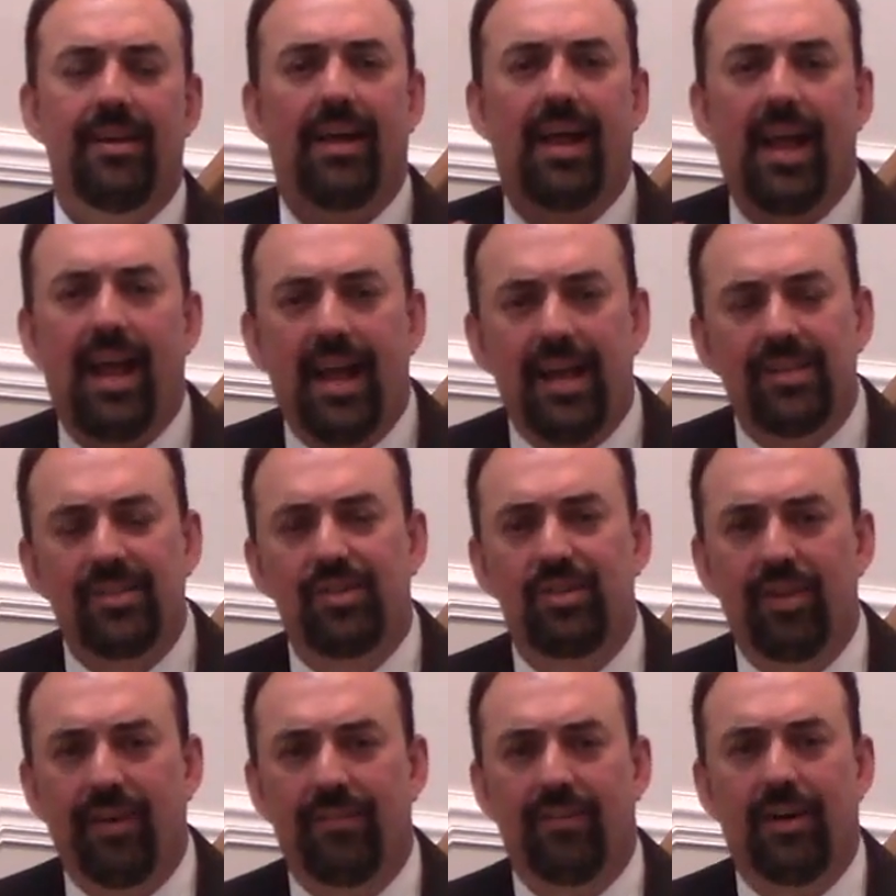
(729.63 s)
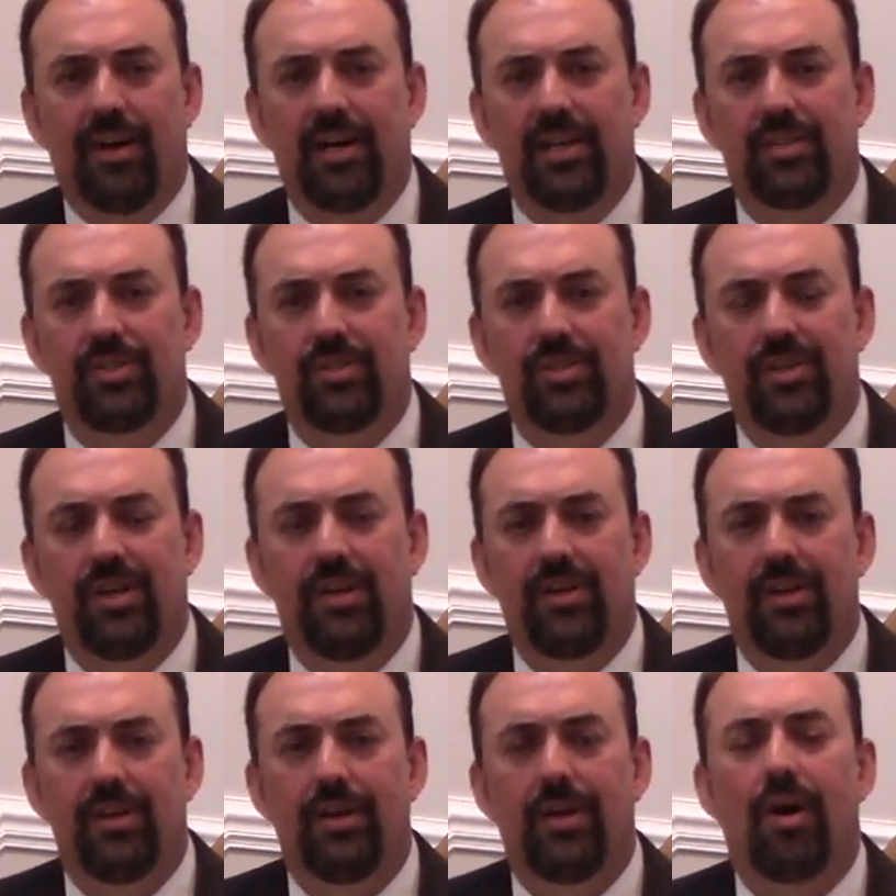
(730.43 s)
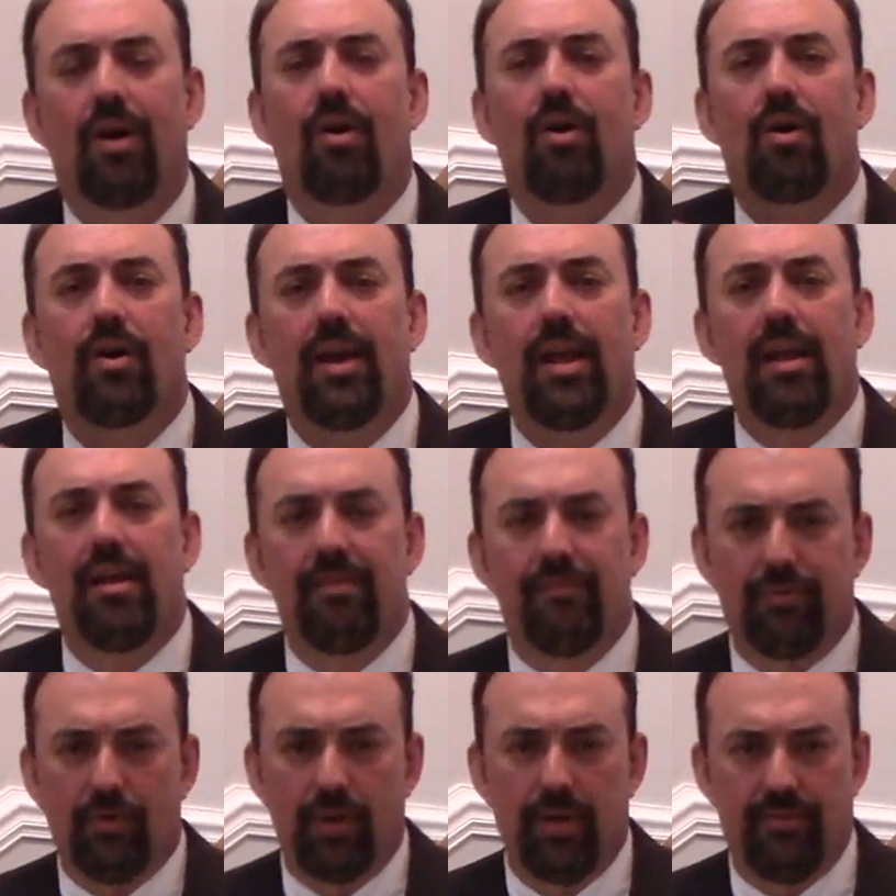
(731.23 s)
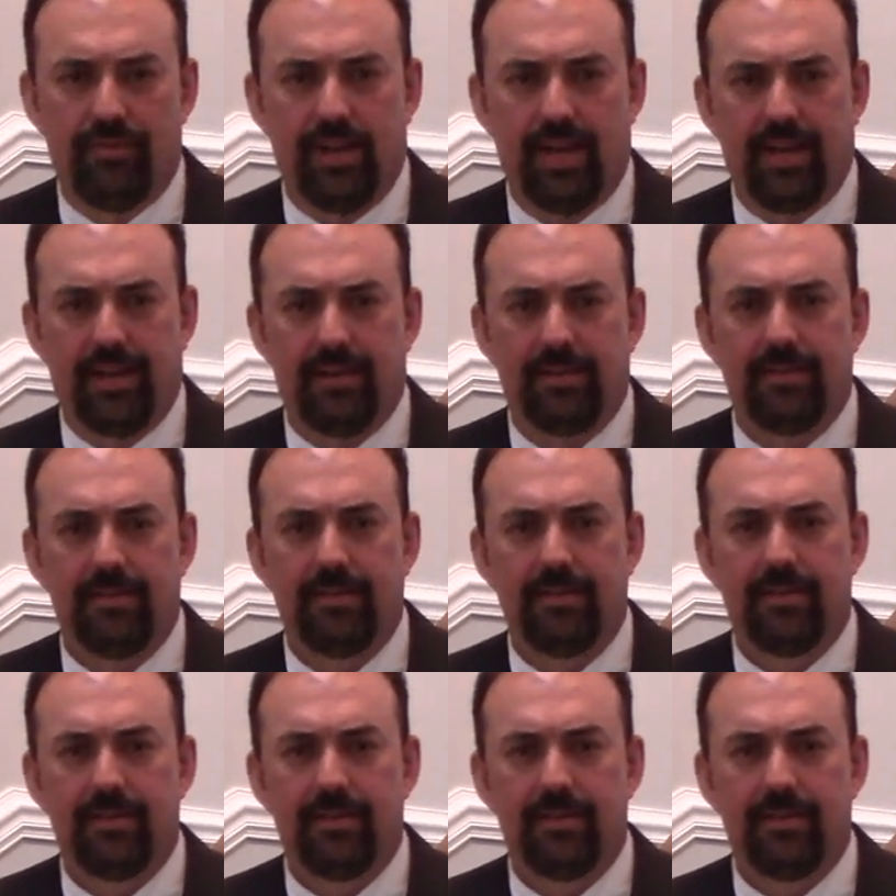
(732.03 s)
asked of us our everything.